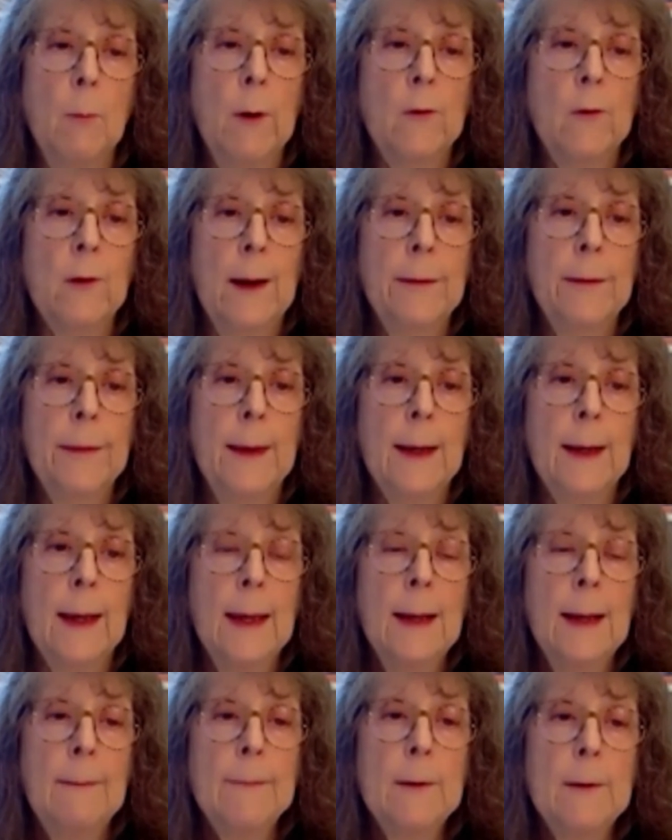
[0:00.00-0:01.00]
which I think
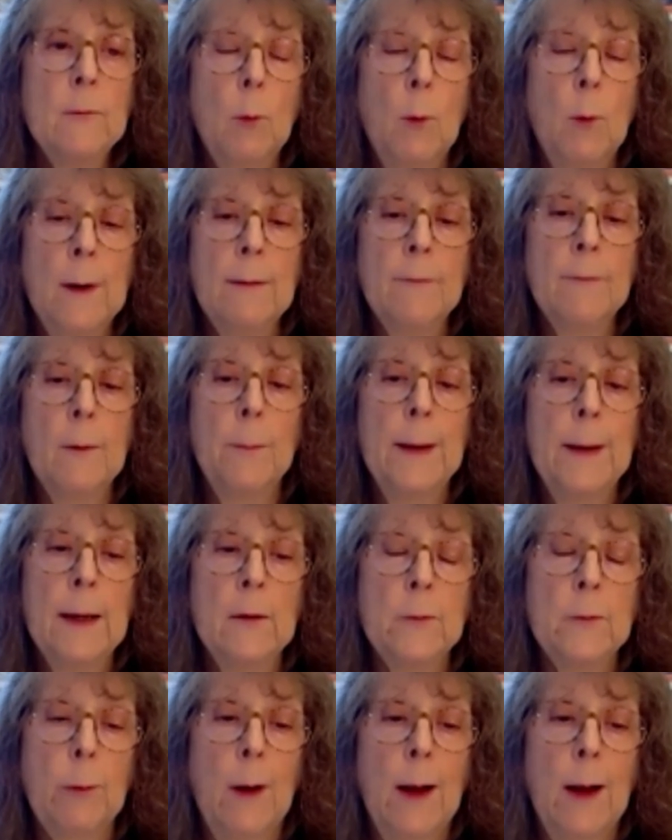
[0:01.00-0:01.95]
is one of the biggest